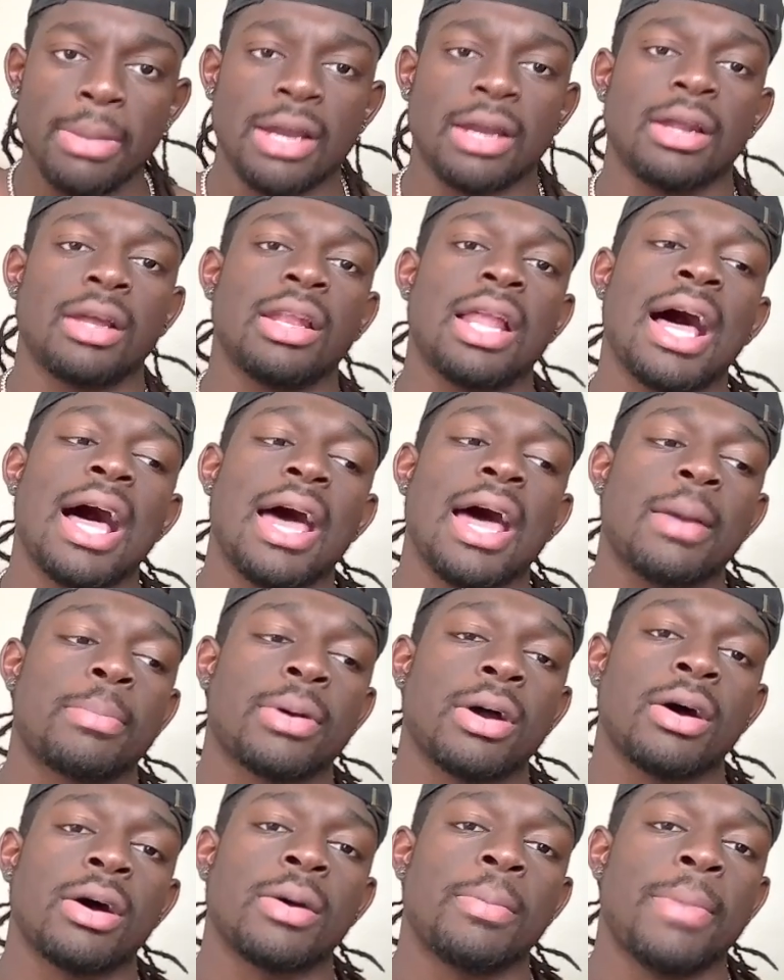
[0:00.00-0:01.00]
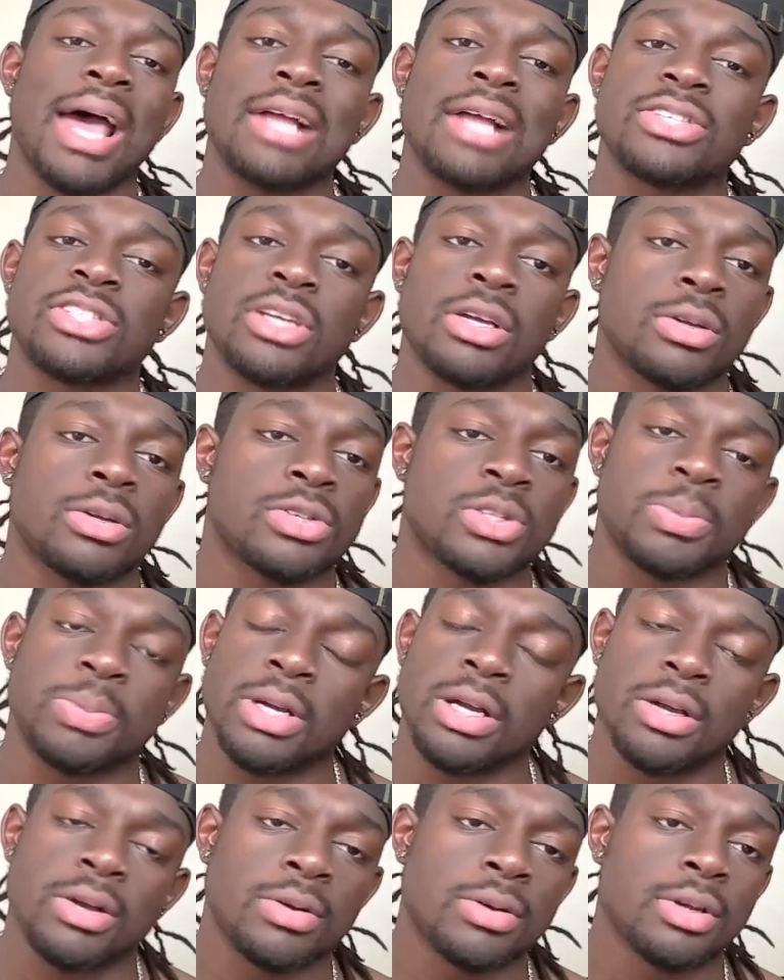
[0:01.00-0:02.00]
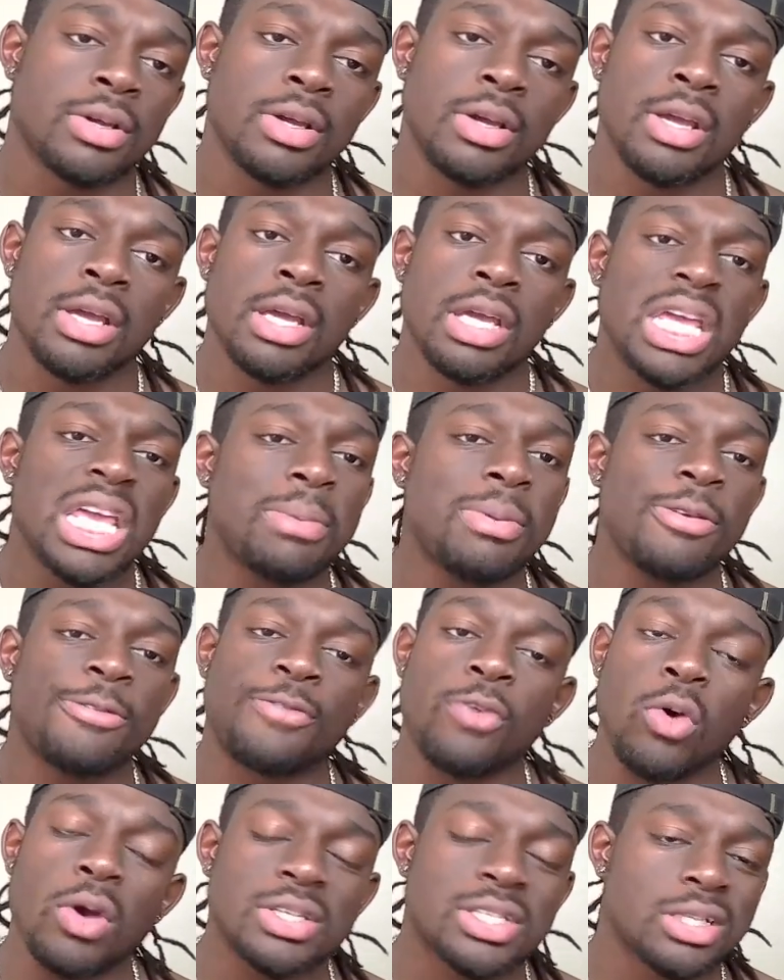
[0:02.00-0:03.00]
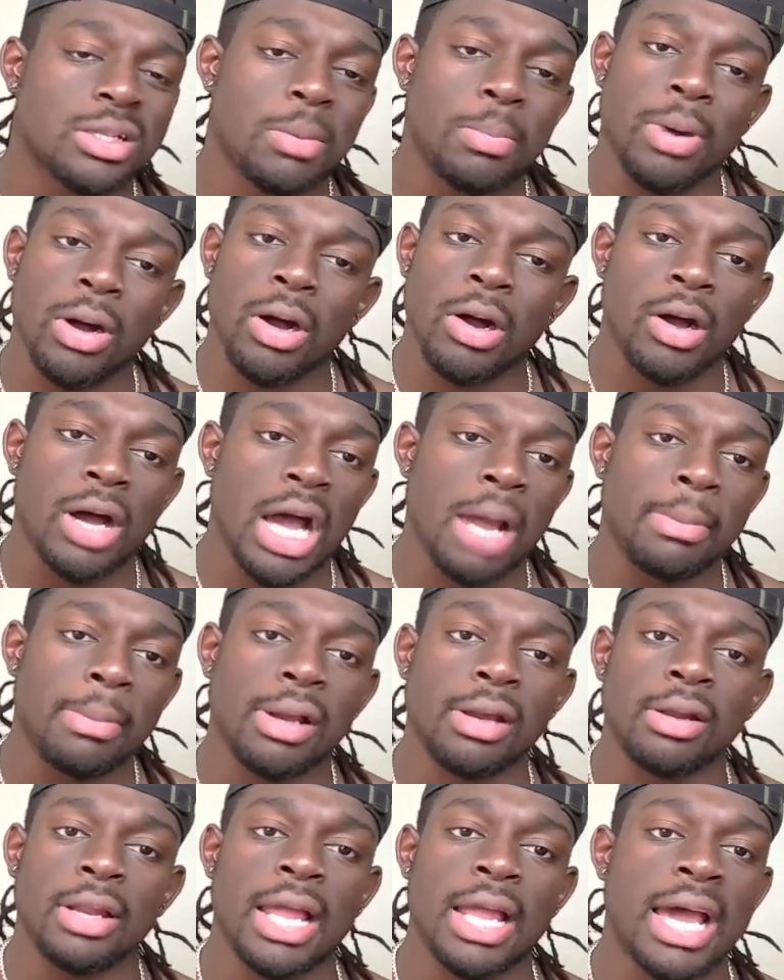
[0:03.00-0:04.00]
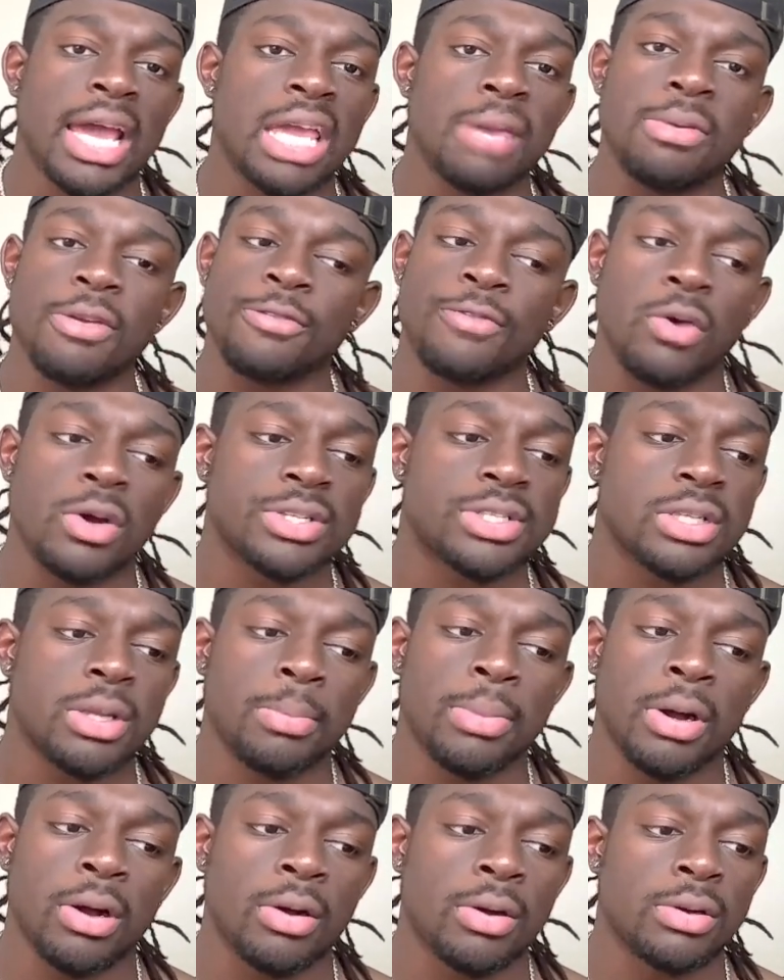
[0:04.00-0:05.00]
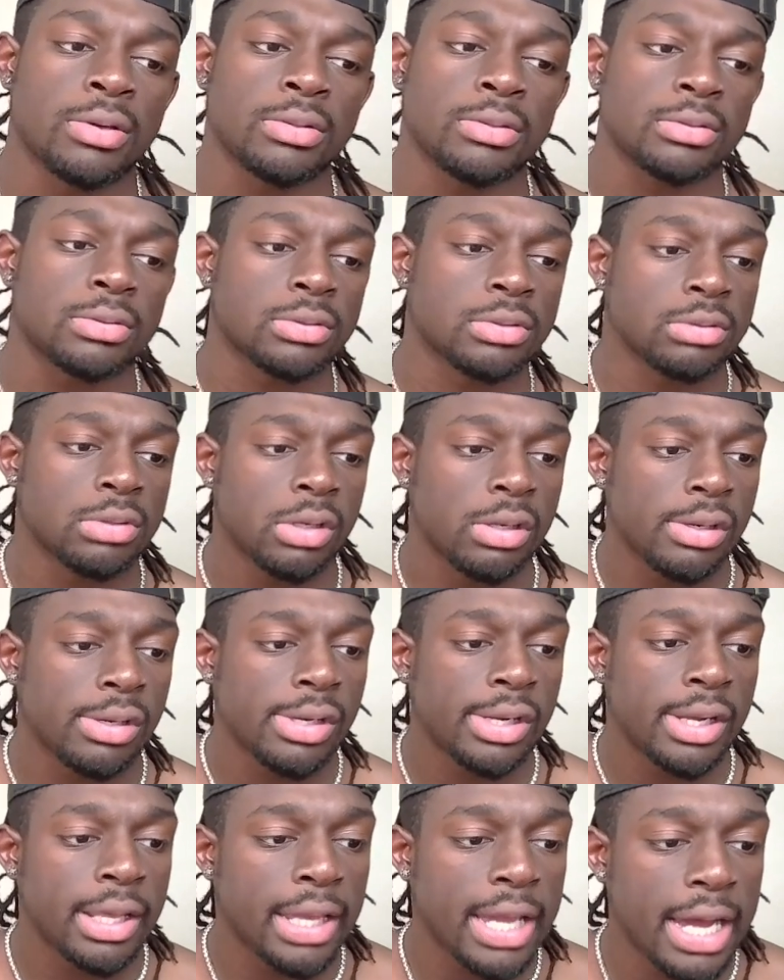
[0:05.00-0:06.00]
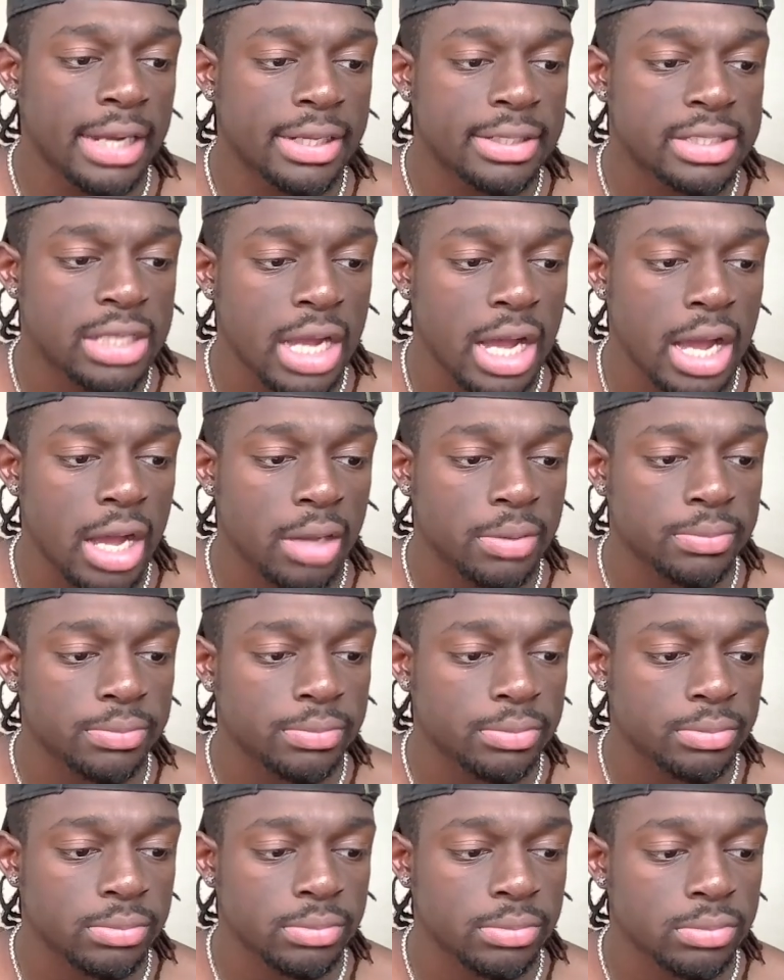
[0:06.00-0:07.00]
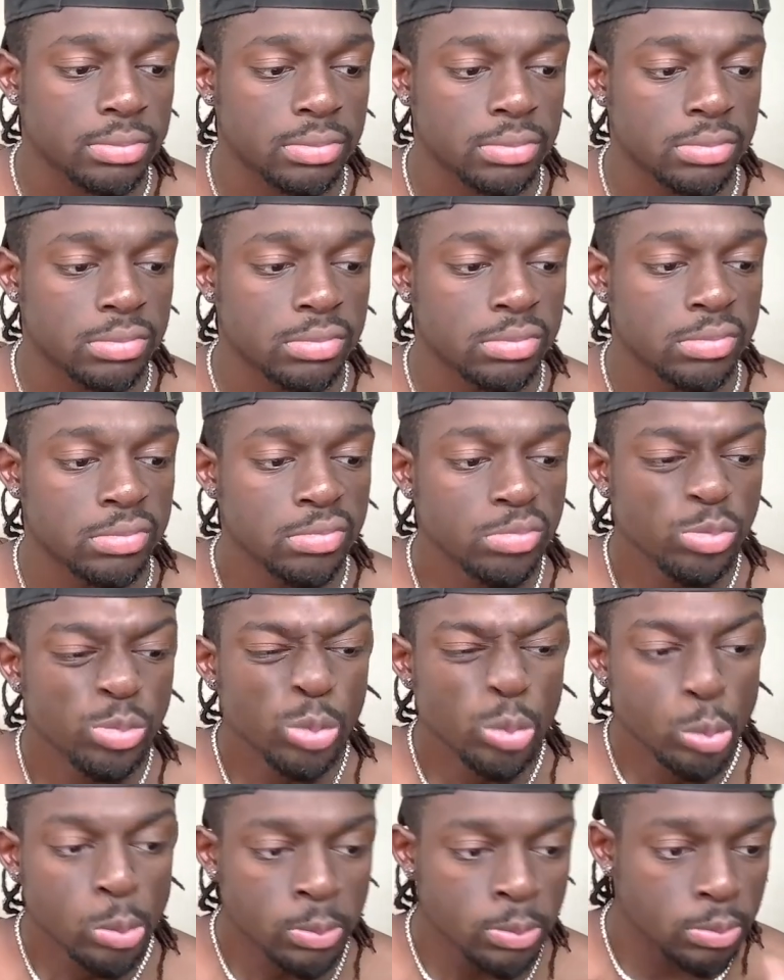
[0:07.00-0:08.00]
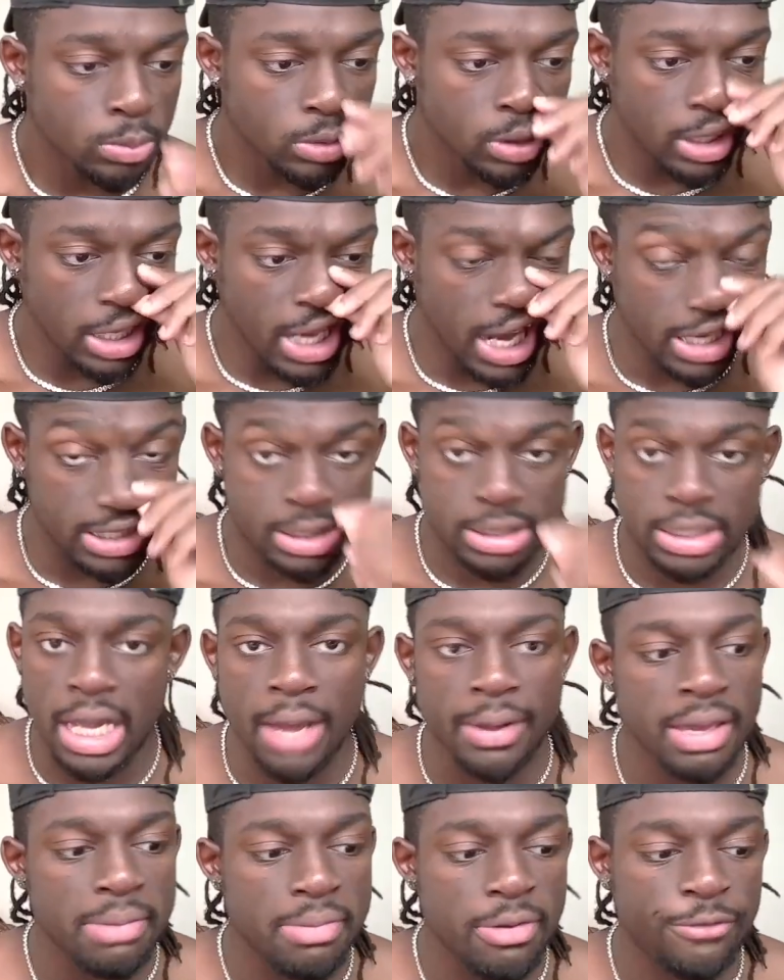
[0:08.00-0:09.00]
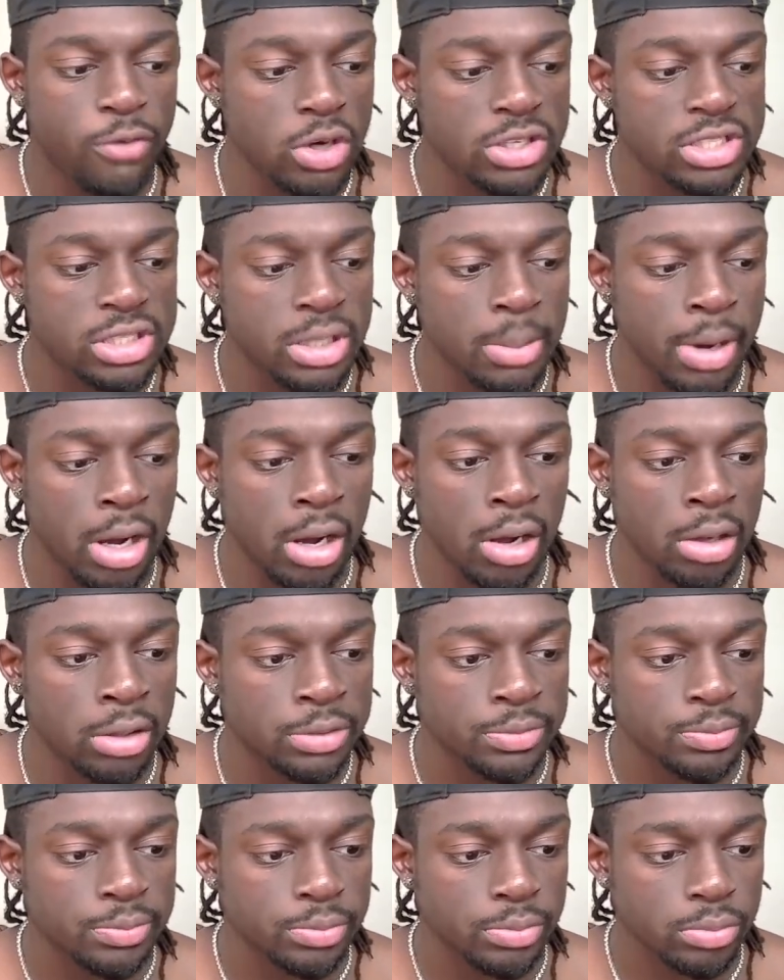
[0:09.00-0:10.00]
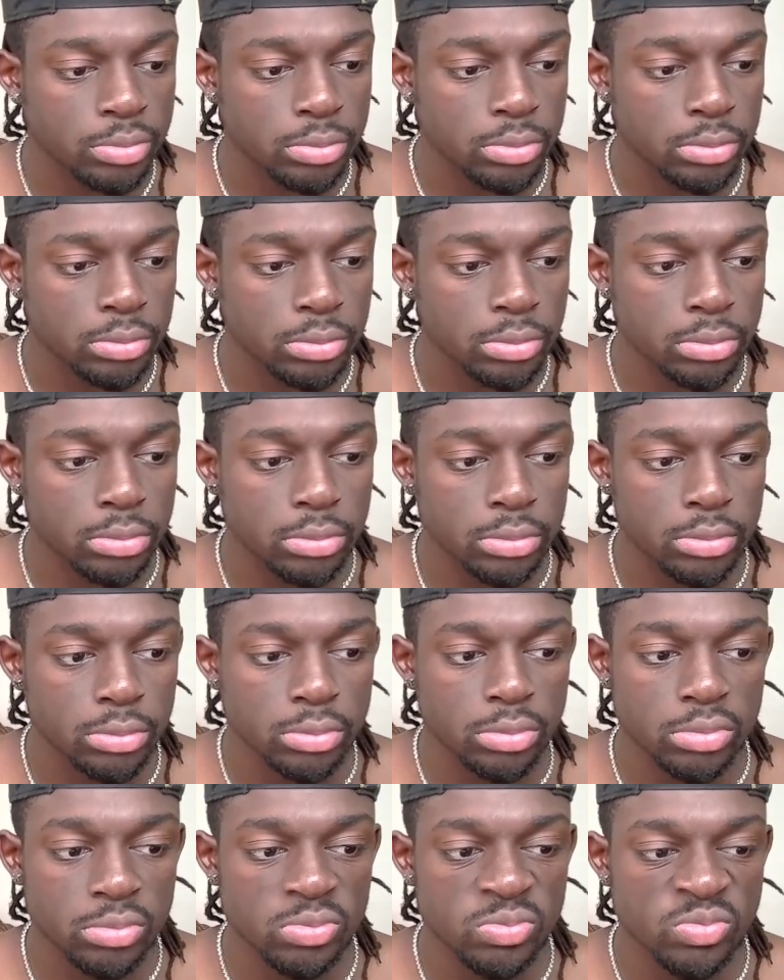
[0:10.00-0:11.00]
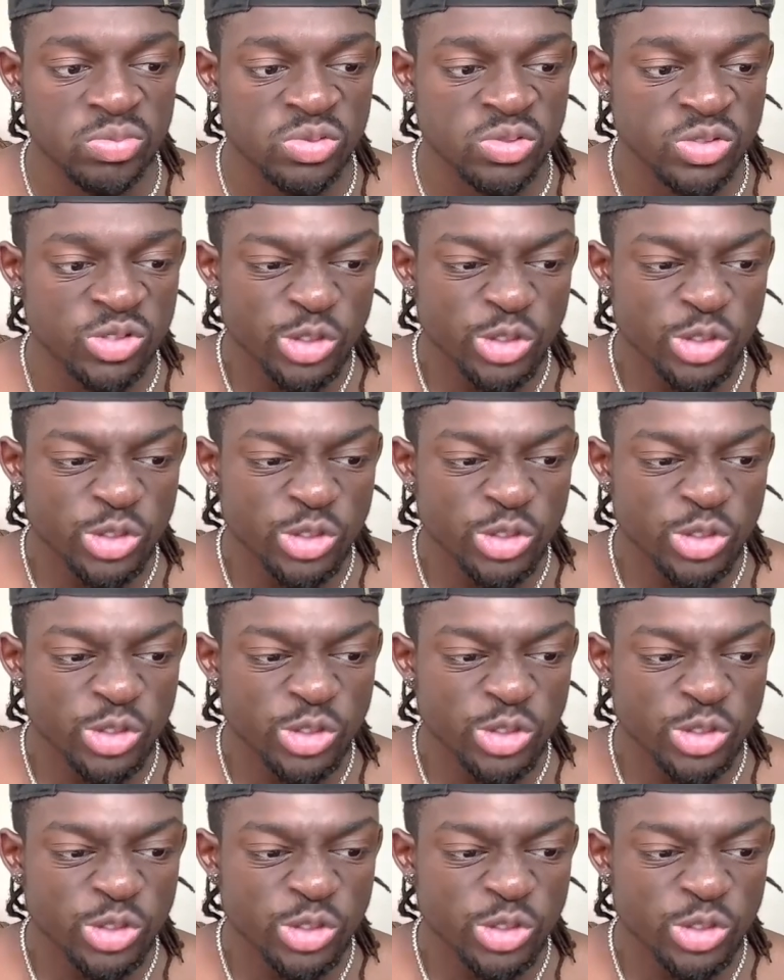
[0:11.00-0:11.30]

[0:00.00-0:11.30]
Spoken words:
not going to lie, bro. Matt Jones, bro. He be forcing the ball. I'm not going to lie. He be forcing the ball. Ezekiel Elliott. He got to stop. Give me your picture. 3rd and 10. He got to stop. He be forcing the ball. Gets it out. Incomplete.